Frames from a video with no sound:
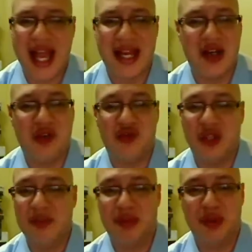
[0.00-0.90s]
and it looked
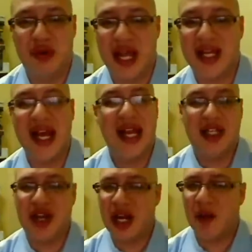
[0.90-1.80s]
really brutal, and
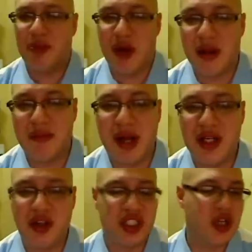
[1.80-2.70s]
he tried to help her up, but
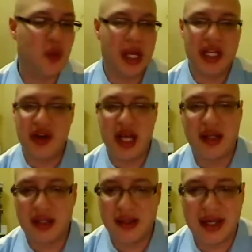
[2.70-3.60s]
you know, she didn't want to hear
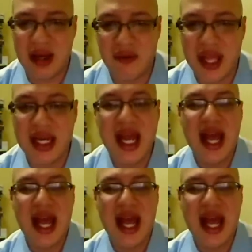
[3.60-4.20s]
nothing of it.